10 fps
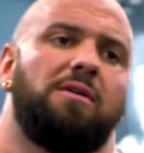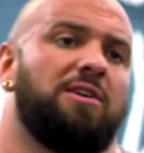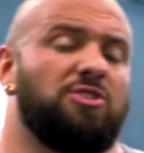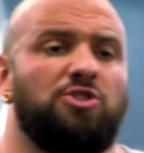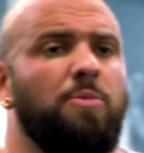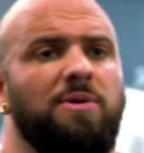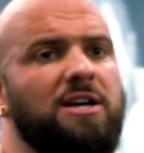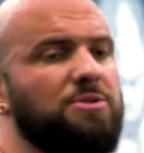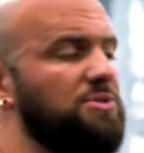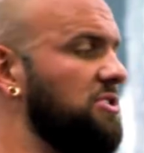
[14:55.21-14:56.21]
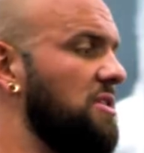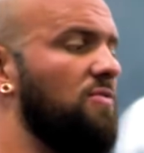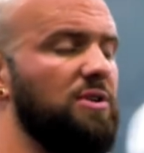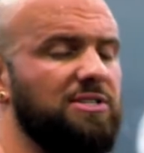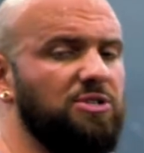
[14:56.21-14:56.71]
it's a super nice machine. I've
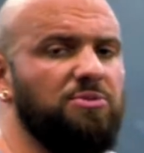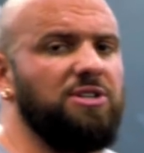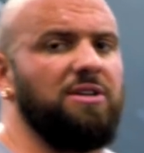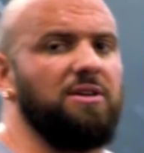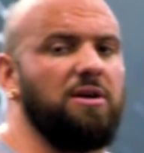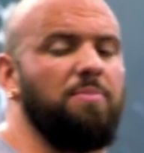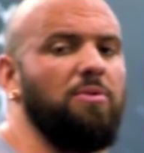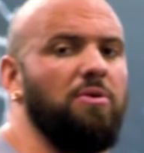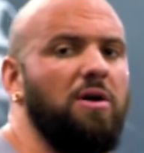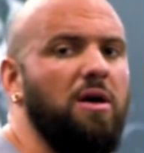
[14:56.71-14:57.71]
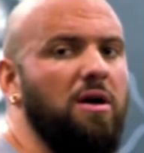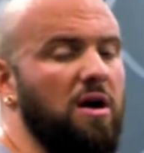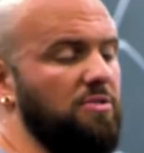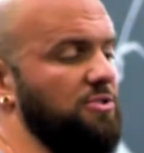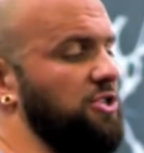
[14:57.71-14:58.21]
only seen this machine in a couple
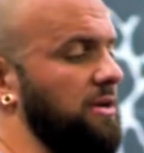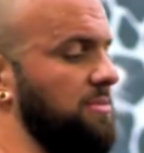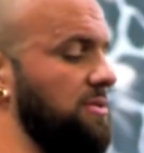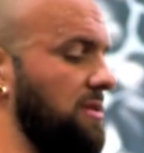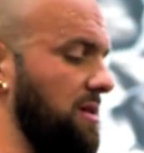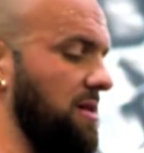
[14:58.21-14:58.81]
other gyms.